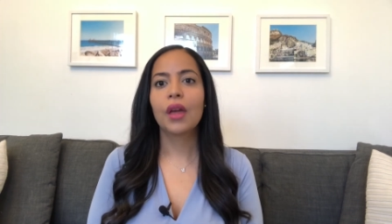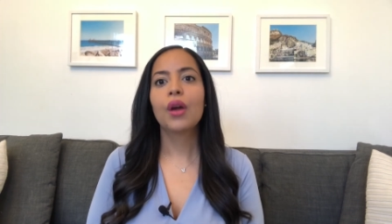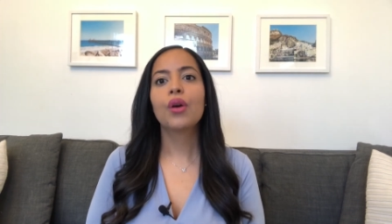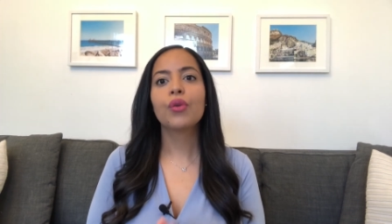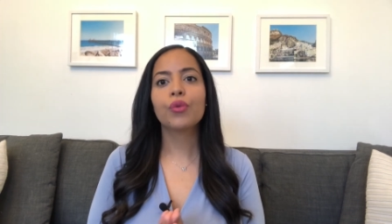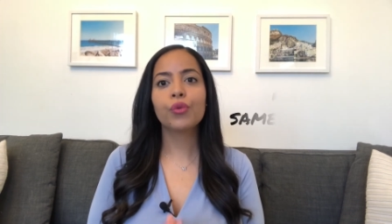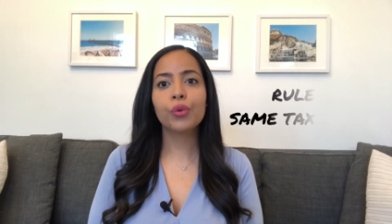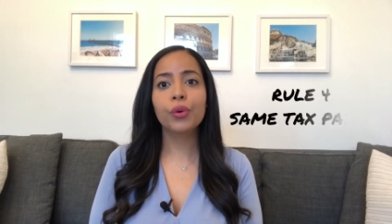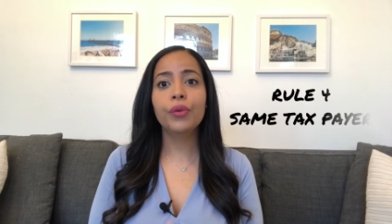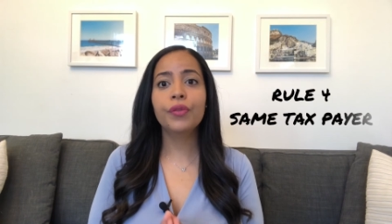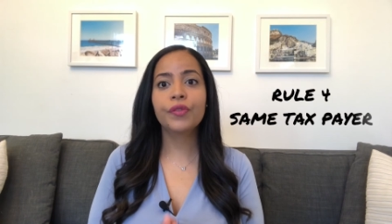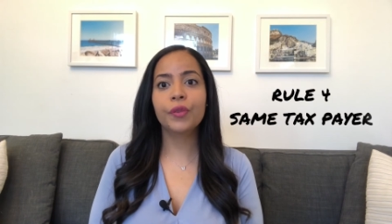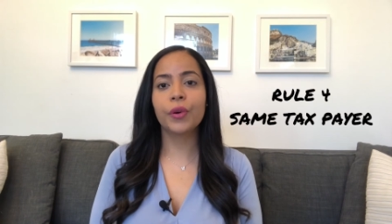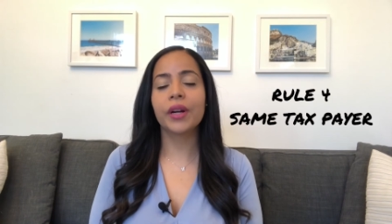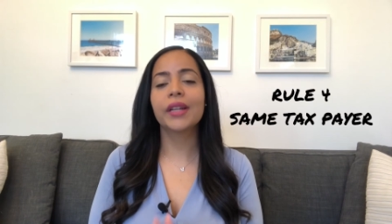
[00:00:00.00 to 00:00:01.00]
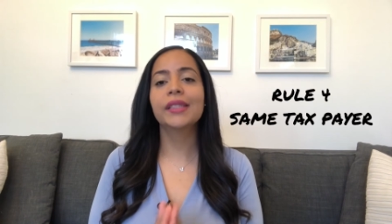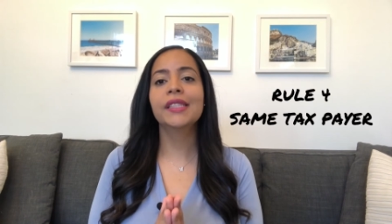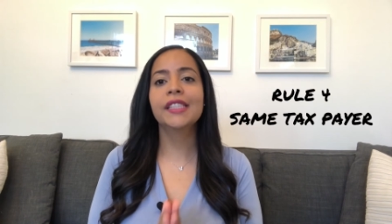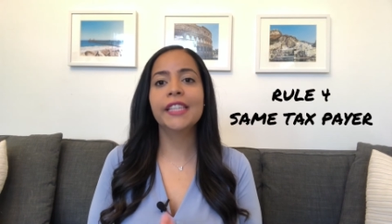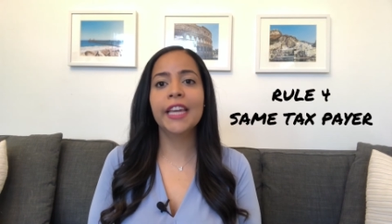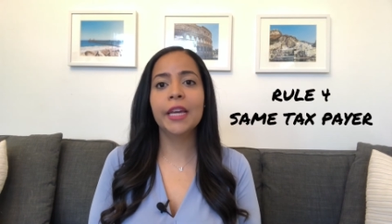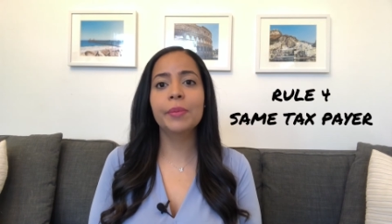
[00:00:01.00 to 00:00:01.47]
Rule 4,
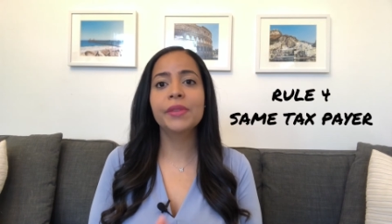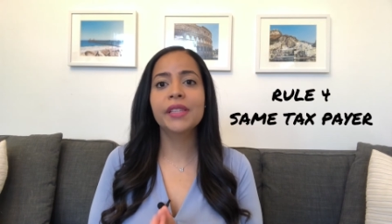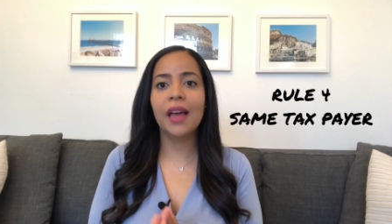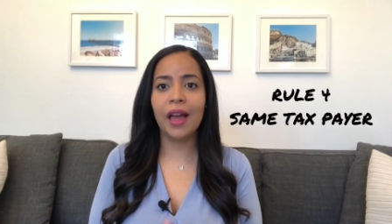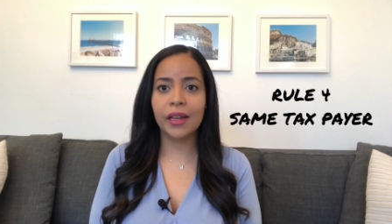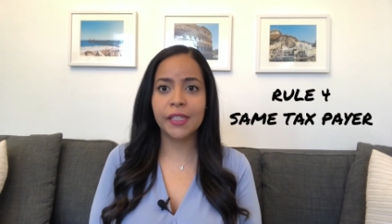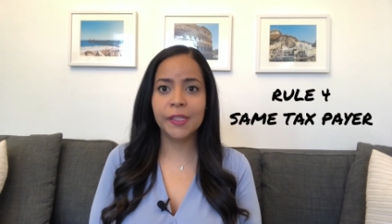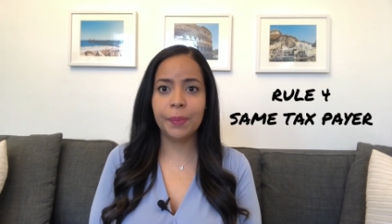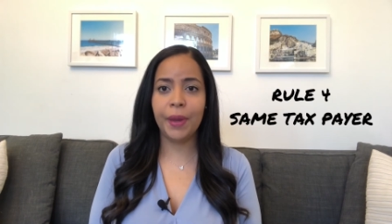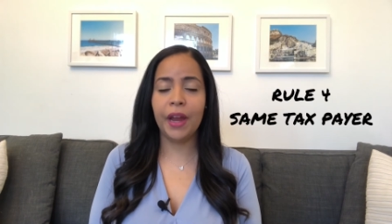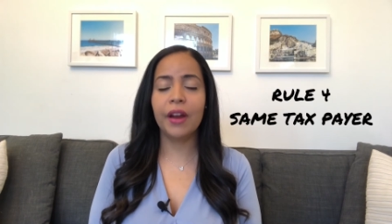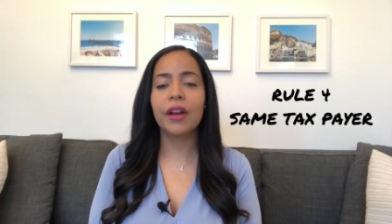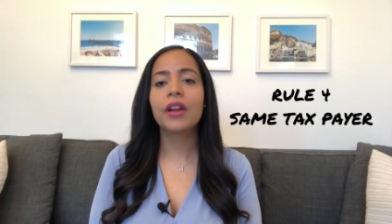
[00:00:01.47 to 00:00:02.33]
same taxpayer.